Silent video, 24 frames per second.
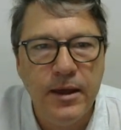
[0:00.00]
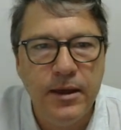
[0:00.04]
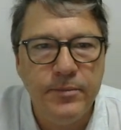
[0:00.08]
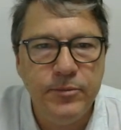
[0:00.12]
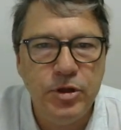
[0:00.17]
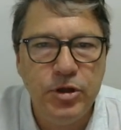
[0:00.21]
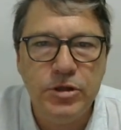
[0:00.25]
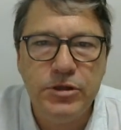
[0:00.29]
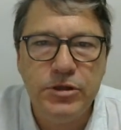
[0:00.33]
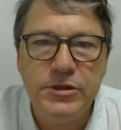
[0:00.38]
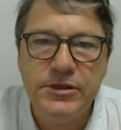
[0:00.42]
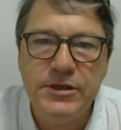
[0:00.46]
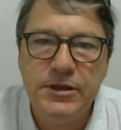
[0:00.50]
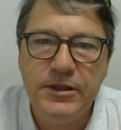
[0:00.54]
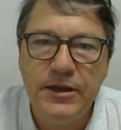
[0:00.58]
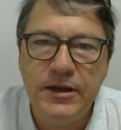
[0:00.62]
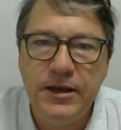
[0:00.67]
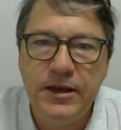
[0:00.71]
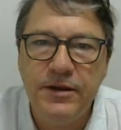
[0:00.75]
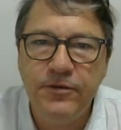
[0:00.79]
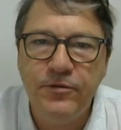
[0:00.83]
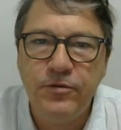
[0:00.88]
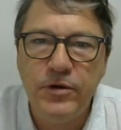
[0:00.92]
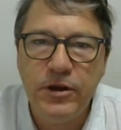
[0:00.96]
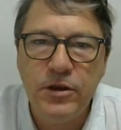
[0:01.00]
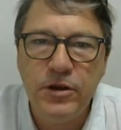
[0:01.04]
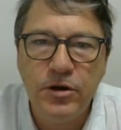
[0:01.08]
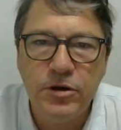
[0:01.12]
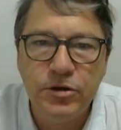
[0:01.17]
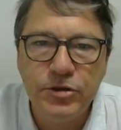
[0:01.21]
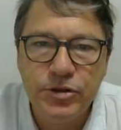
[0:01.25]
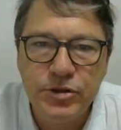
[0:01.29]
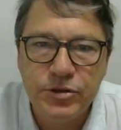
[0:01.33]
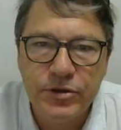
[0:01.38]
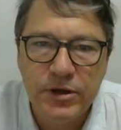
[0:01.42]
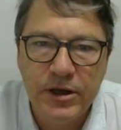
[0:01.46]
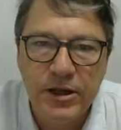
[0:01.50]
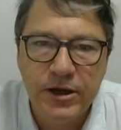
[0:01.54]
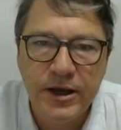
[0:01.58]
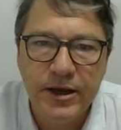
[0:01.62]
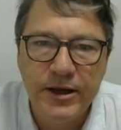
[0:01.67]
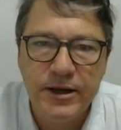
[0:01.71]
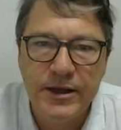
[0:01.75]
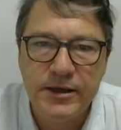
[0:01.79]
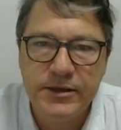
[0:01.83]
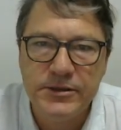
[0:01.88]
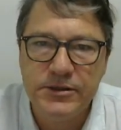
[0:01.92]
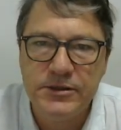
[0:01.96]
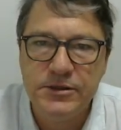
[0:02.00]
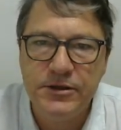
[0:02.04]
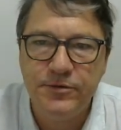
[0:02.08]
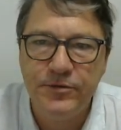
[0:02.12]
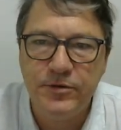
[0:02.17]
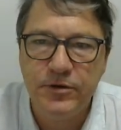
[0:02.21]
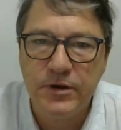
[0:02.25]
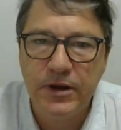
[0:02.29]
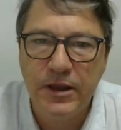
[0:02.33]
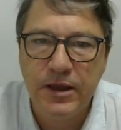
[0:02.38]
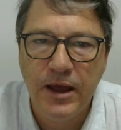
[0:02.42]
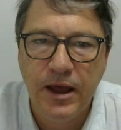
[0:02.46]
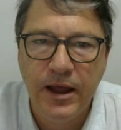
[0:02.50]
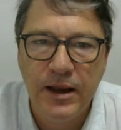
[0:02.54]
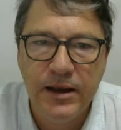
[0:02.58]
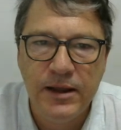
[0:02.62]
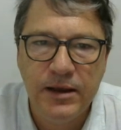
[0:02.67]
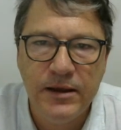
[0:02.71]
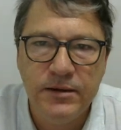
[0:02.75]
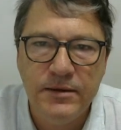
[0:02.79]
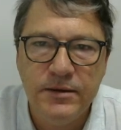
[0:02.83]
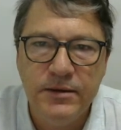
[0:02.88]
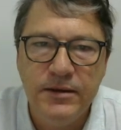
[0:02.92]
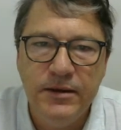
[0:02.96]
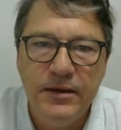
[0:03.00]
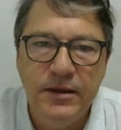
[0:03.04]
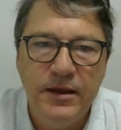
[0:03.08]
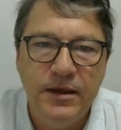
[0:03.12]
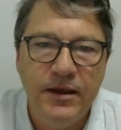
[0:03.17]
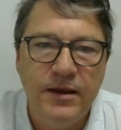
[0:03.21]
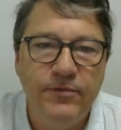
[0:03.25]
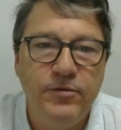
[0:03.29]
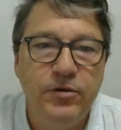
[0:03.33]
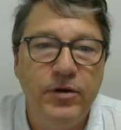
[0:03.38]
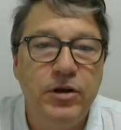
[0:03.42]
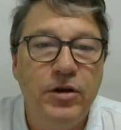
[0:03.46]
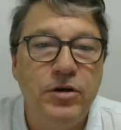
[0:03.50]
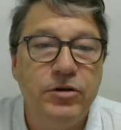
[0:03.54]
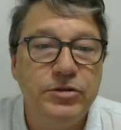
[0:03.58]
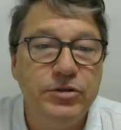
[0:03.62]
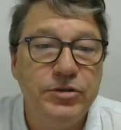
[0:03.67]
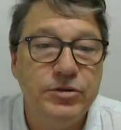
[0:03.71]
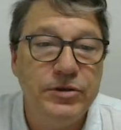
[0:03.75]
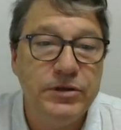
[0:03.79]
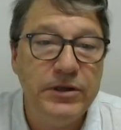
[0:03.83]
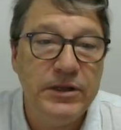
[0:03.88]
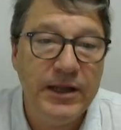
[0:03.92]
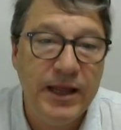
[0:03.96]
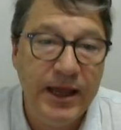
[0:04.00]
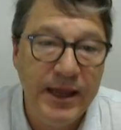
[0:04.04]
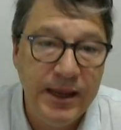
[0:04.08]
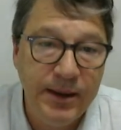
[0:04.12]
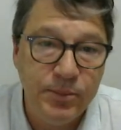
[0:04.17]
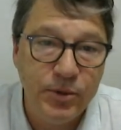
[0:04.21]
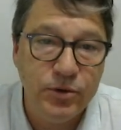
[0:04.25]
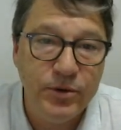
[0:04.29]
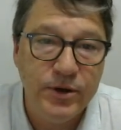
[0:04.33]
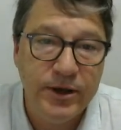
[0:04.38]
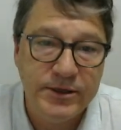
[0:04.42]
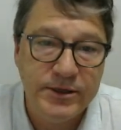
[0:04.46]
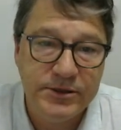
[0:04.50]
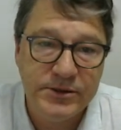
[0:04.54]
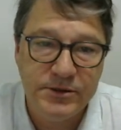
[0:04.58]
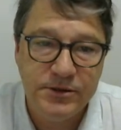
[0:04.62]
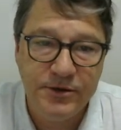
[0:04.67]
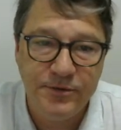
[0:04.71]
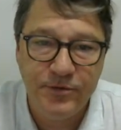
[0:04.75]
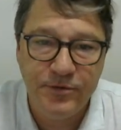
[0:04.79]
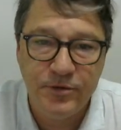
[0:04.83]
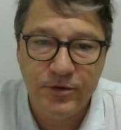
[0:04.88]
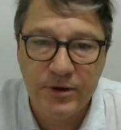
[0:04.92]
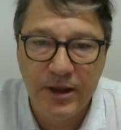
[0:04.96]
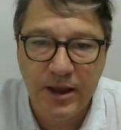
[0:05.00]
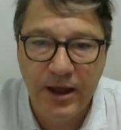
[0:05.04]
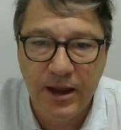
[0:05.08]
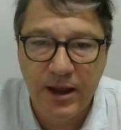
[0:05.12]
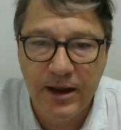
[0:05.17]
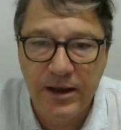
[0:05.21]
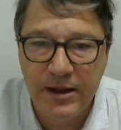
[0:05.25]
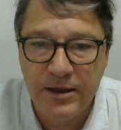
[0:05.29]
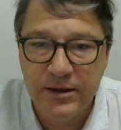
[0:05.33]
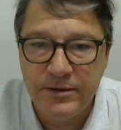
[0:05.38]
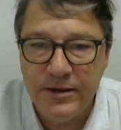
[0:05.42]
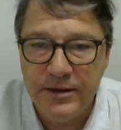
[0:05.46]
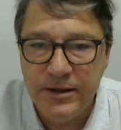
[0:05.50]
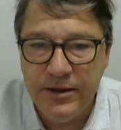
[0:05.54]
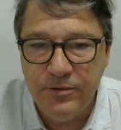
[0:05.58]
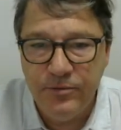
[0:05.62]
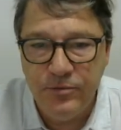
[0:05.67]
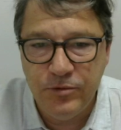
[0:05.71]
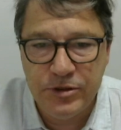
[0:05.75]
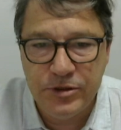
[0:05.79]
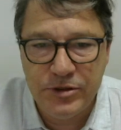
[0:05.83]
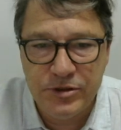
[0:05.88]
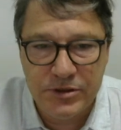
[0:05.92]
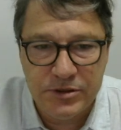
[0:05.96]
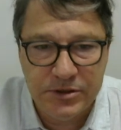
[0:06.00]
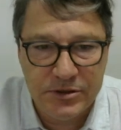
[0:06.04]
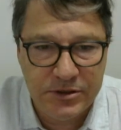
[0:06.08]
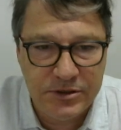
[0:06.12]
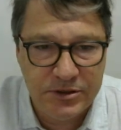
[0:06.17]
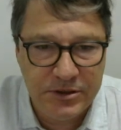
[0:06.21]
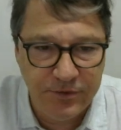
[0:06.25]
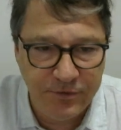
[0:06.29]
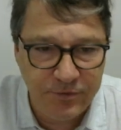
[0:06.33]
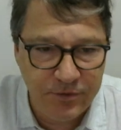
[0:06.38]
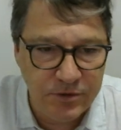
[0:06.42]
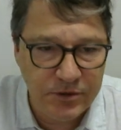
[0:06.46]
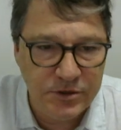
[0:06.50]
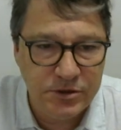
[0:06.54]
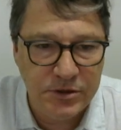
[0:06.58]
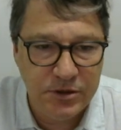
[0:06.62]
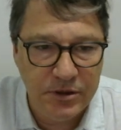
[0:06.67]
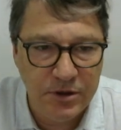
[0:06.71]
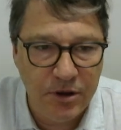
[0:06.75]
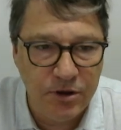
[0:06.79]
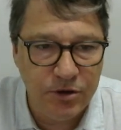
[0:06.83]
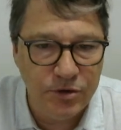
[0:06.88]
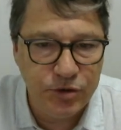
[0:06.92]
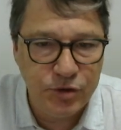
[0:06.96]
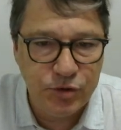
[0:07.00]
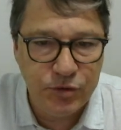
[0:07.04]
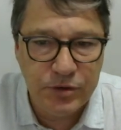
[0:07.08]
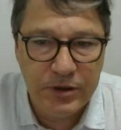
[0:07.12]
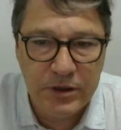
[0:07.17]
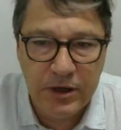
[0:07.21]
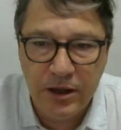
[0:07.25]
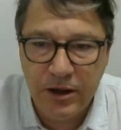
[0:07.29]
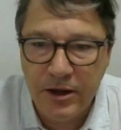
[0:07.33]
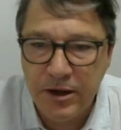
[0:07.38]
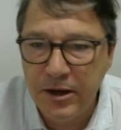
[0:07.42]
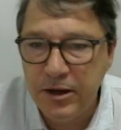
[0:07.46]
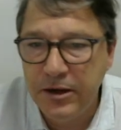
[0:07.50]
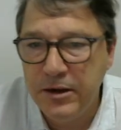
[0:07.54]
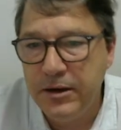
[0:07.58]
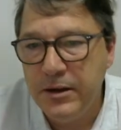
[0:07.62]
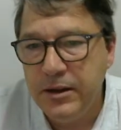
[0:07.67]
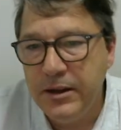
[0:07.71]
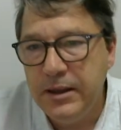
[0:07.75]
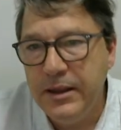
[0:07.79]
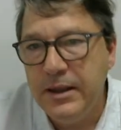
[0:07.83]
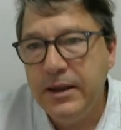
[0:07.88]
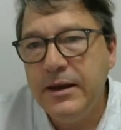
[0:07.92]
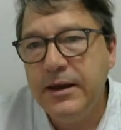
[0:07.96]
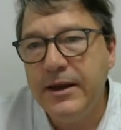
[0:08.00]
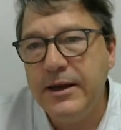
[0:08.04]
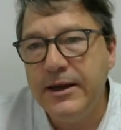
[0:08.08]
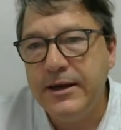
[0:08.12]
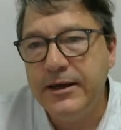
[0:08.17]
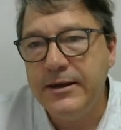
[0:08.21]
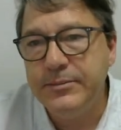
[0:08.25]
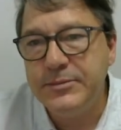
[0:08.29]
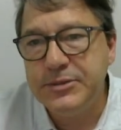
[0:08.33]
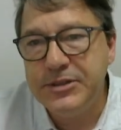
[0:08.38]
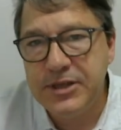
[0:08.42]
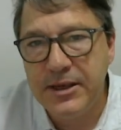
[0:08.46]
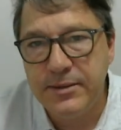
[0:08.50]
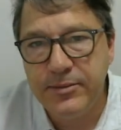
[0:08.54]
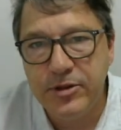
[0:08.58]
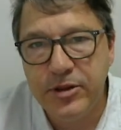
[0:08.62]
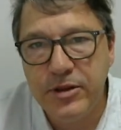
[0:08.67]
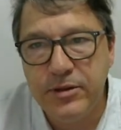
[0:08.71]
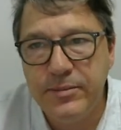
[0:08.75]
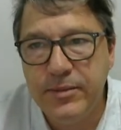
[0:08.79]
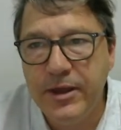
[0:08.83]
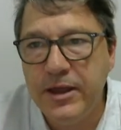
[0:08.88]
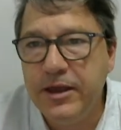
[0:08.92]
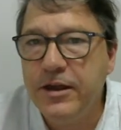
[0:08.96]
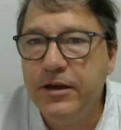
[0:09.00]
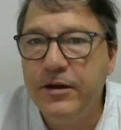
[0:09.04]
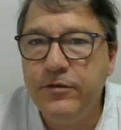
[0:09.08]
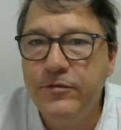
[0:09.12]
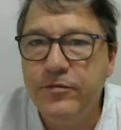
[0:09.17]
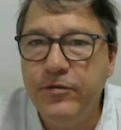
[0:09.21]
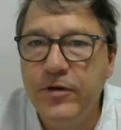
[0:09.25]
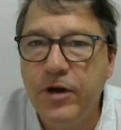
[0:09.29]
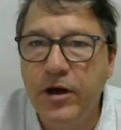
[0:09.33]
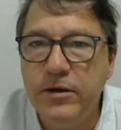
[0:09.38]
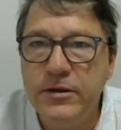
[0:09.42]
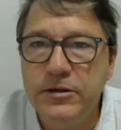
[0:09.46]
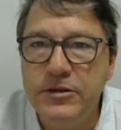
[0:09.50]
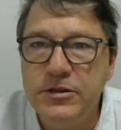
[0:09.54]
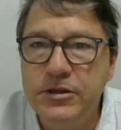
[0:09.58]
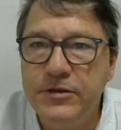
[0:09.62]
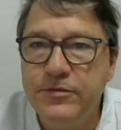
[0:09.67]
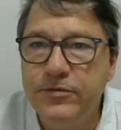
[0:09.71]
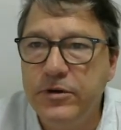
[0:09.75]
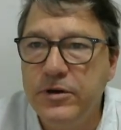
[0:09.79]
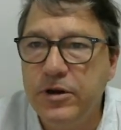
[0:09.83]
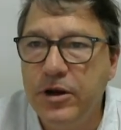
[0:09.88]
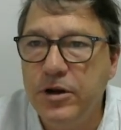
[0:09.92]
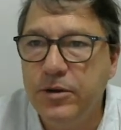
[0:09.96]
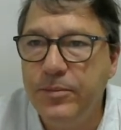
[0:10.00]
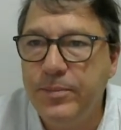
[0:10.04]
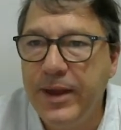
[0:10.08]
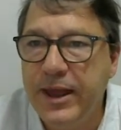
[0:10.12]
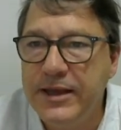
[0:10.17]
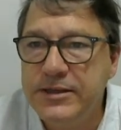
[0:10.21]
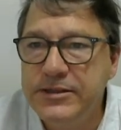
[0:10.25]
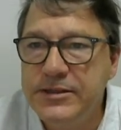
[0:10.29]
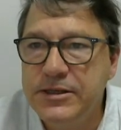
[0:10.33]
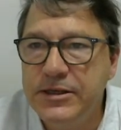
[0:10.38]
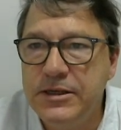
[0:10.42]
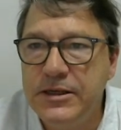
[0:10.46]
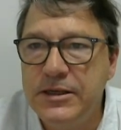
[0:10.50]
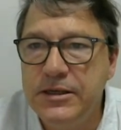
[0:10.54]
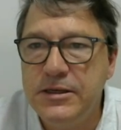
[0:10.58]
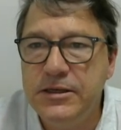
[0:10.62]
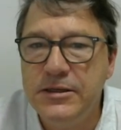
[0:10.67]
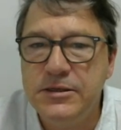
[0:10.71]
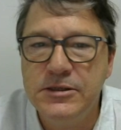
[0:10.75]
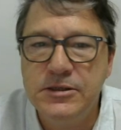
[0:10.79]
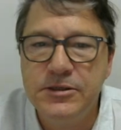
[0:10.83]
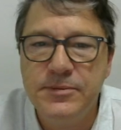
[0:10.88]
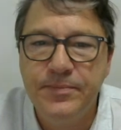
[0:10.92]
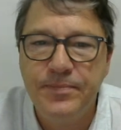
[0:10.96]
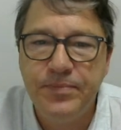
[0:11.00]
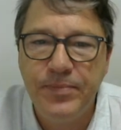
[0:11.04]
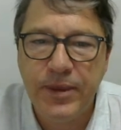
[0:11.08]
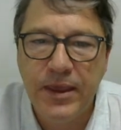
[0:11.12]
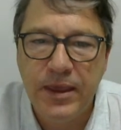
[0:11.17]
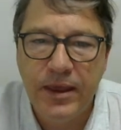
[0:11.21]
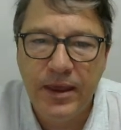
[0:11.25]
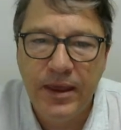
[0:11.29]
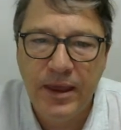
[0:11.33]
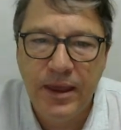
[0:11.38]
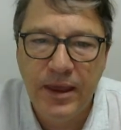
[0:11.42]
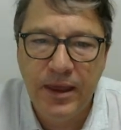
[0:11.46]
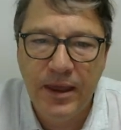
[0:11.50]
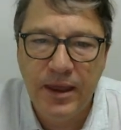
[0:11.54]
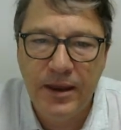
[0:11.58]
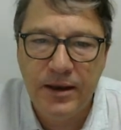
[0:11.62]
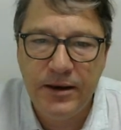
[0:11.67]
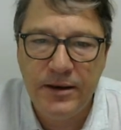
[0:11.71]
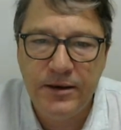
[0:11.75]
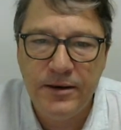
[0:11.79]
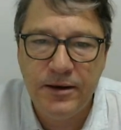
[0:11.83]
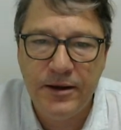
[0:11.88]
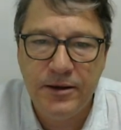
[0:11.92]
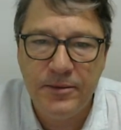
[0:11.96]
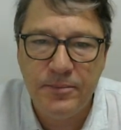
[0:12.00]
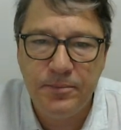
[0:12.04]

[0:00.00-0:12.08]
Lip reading: You can see that every contour line has a different color, every contour label has a different color which is different to the contour line. Some of them have different opacities, and